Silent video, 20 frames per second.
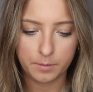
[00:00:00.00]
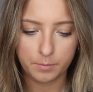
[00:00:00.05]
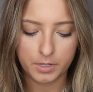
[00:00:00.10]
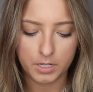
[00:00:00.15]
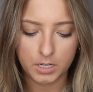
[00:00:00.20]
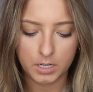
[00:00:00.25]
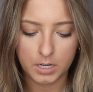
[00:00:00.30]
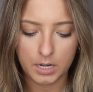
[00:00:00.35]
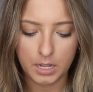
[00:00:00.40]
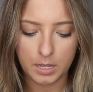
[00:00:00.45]
and
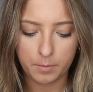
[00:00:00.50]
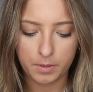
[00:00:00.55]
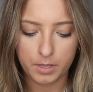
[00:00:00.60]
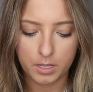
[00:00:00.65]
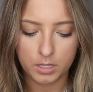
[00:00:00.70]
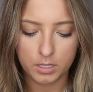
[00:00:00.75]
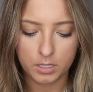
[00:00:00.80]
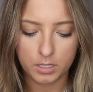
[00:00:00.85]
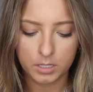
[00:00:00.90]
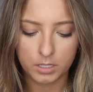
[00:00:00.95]
I'm gonna
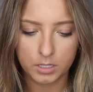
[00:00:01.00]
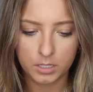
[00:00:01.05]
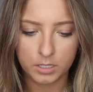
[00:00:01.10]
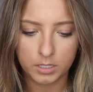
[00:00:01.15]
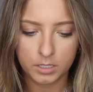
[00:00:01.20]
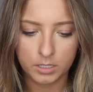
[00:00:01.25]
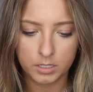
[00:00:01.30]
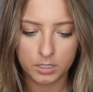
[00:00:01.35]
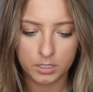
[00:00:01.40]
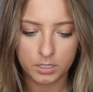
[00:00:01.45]
name
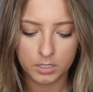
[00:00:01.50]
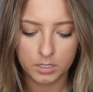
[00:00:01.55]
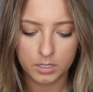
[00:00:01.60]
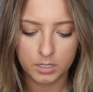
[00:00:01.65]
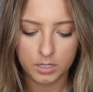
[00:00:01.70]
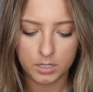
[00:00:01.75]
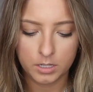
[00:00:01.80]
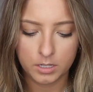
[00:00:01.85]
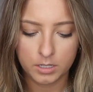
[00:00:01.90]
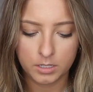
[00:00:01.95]

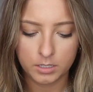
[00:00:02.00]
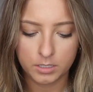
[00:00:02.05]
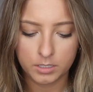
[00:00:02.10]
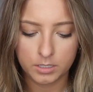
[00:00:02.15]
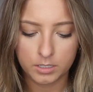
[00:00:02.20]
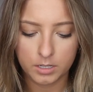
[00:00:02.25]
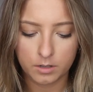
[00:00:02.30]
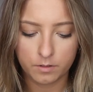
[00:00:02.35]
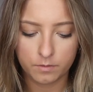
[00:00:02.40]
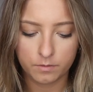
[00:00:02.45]
it
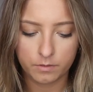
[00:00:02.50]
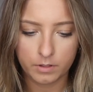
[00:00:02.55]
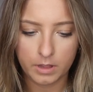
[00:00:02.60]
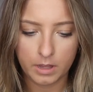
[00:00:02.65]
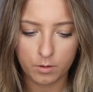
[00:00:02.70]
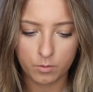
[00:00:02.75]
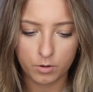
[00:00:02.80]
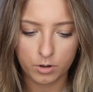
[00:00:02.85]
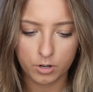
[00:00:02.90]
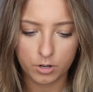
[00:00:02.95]

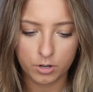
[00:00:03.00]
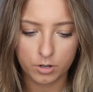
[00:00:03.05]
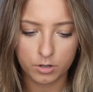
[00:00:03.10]
Sunflower